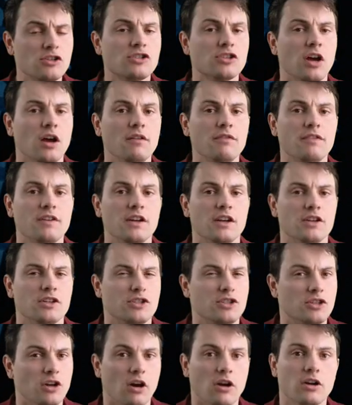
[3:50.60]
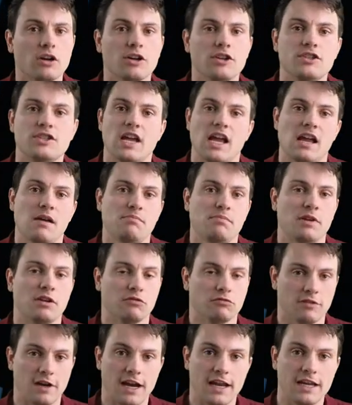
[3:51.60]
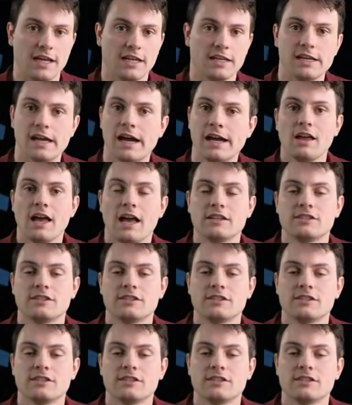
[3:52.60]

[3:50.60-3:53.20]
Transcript: off in a dark, damp, and rainy night as